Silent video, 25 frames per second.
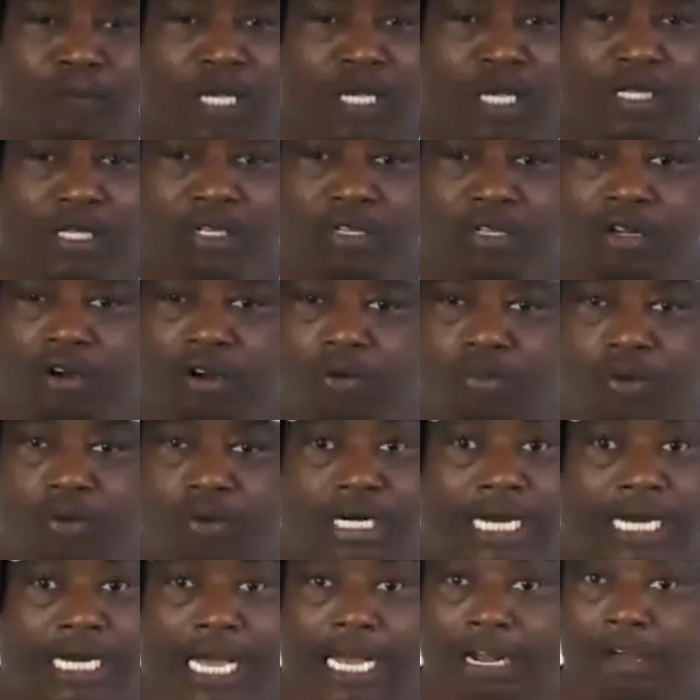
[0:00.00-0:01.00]
You know, we're
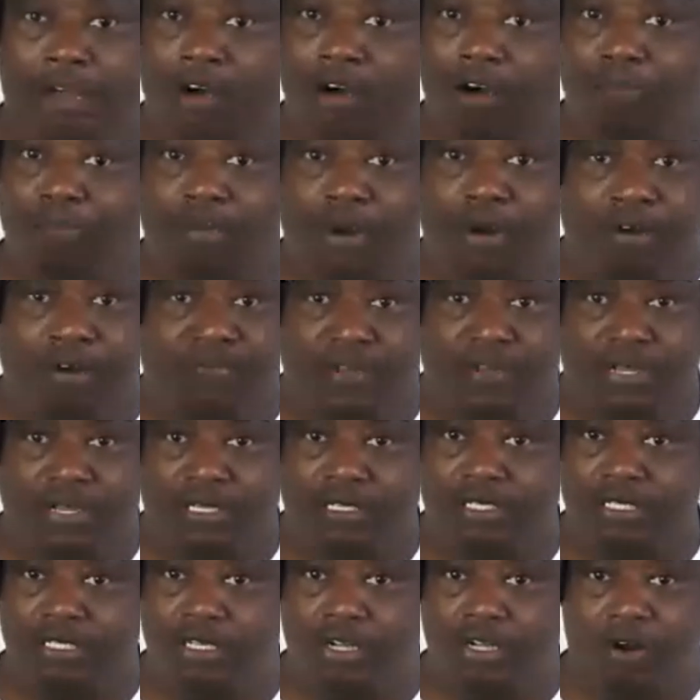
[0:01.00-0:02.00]
not all perfect.
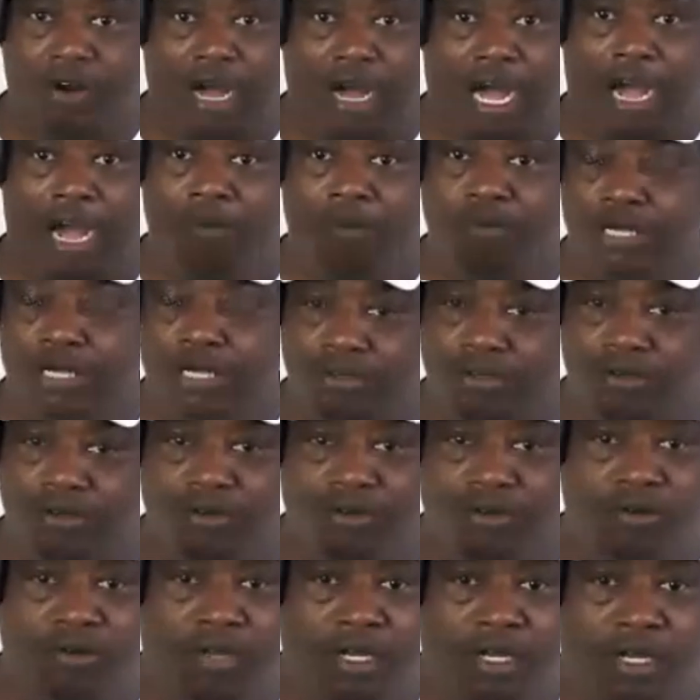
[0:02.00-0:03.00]
You know, I went
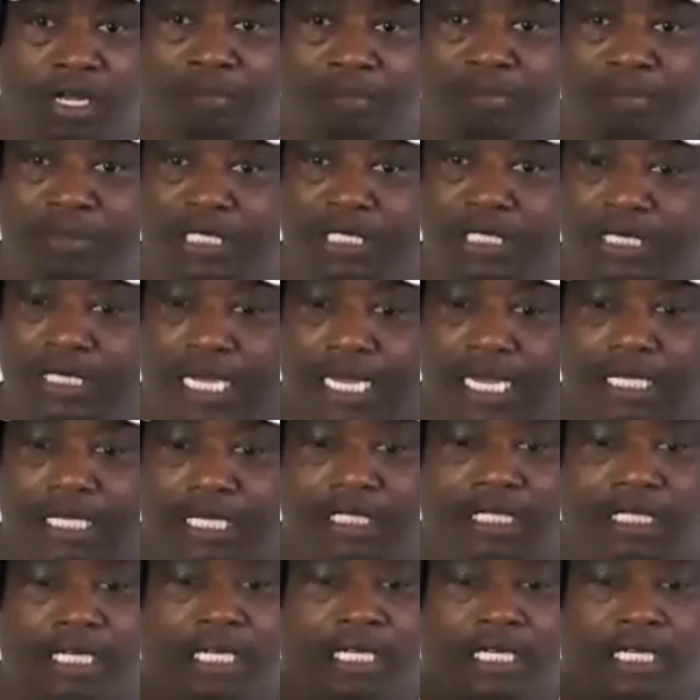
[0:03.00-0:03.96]
through mistakes.